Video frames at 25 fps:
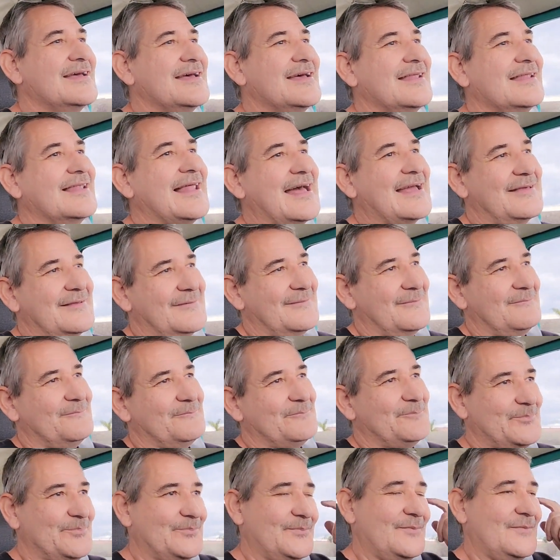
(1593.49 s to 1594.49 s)
like
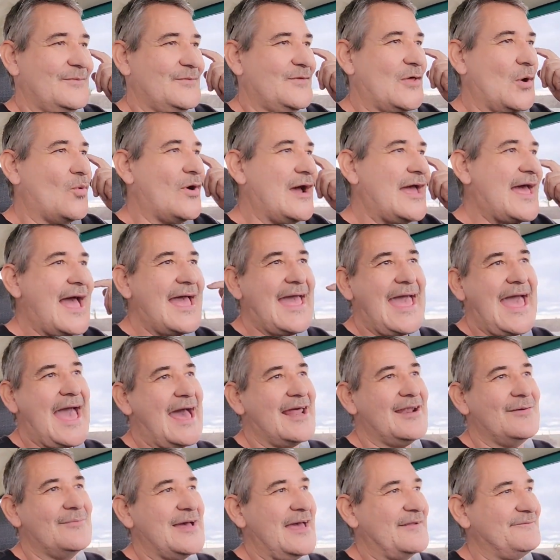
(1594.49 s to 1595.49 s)
the way I
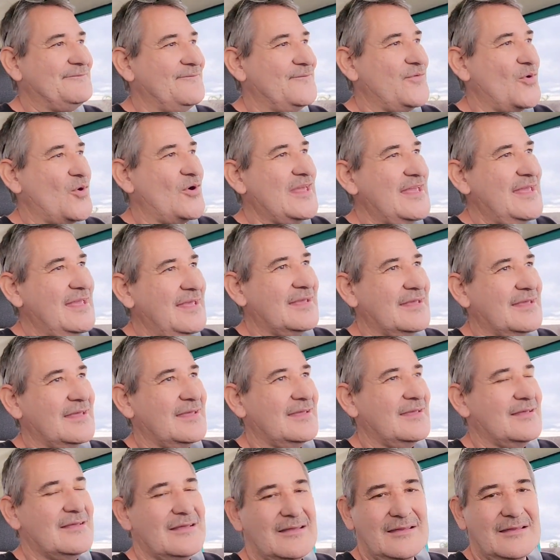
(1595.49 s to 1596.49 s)
had them at 40.
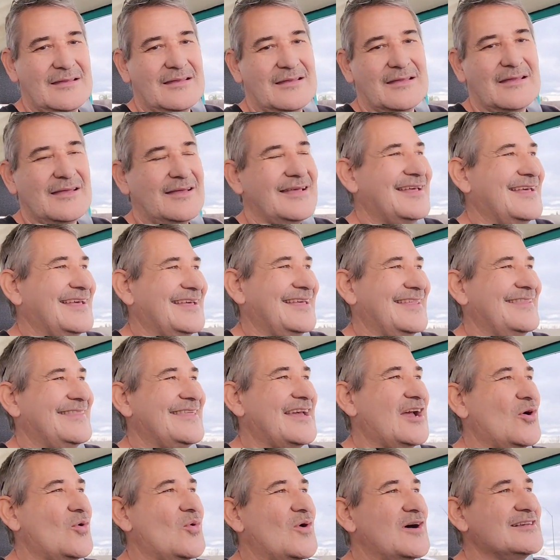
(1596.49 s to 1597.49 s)

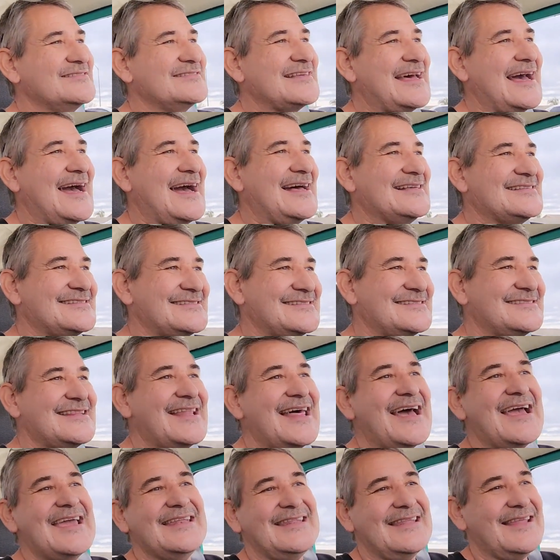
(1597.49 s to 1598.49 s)
There was a
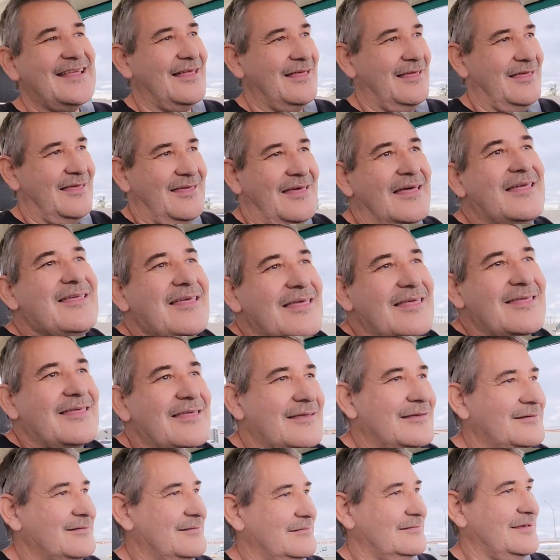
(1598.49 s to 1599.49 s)
slight
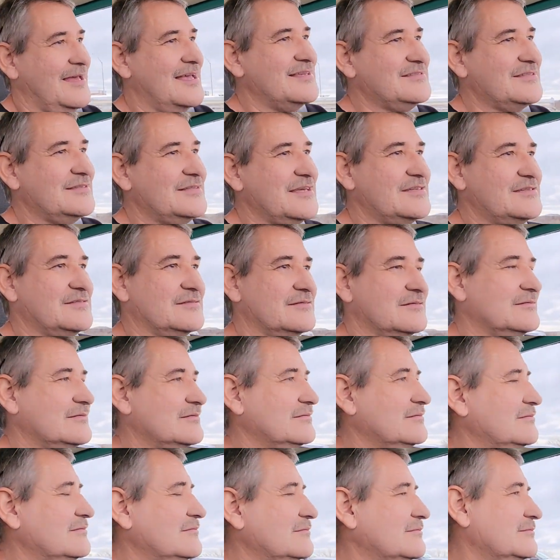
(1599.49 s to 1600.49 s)
hesitation.
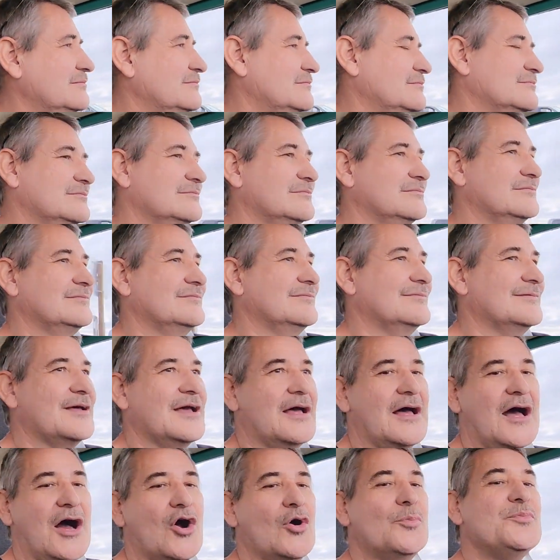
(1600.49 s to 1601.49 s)

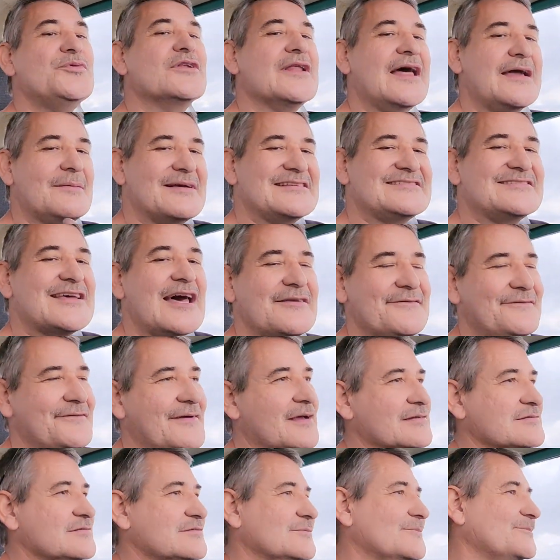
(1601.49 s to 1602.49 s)
I hope you like my sound
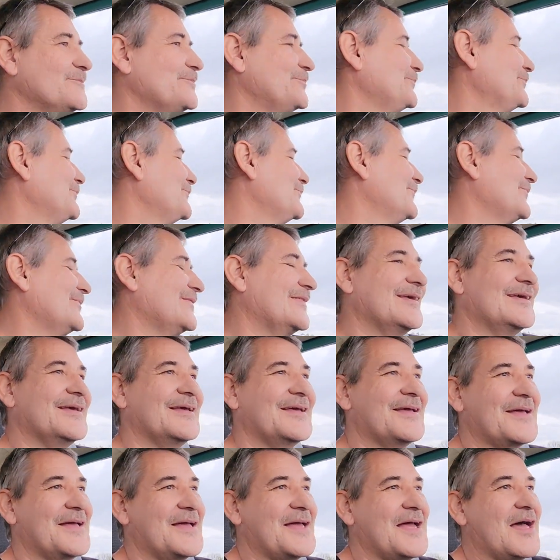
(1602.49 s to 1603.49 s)
effects.
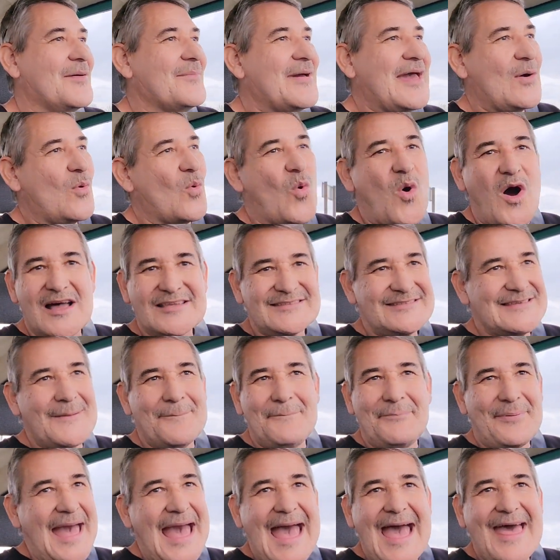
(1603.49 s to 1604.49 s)
But it
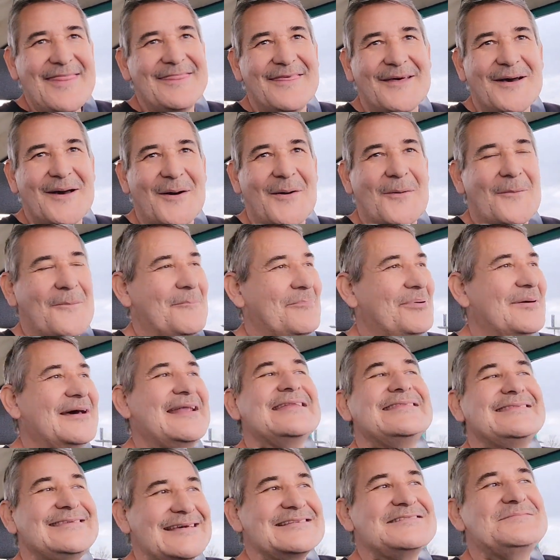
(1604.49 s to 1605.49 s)
wasn't bad though. But
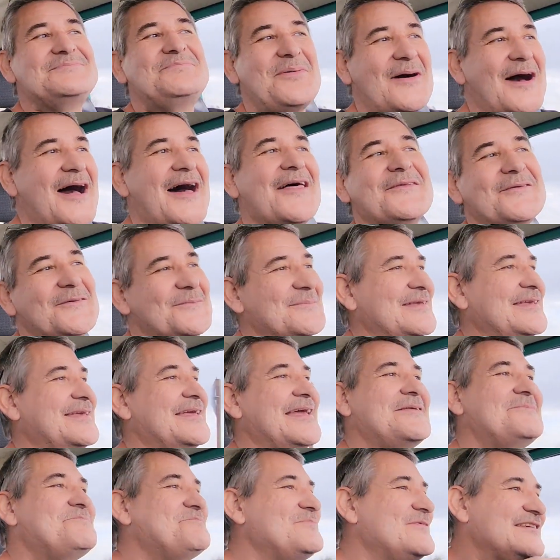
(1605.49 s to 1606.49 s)
it does bother
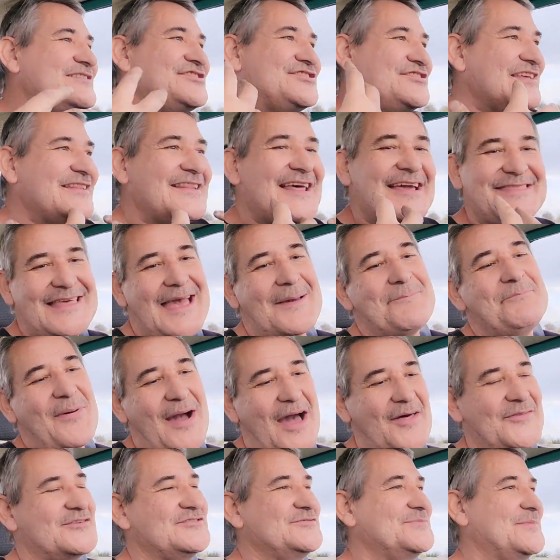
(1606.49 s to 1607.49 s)
me. Shit like that
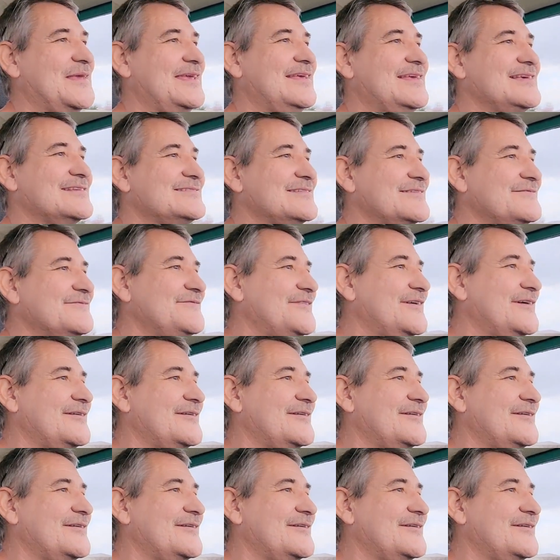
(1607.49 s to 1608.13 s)
bothers me because I'm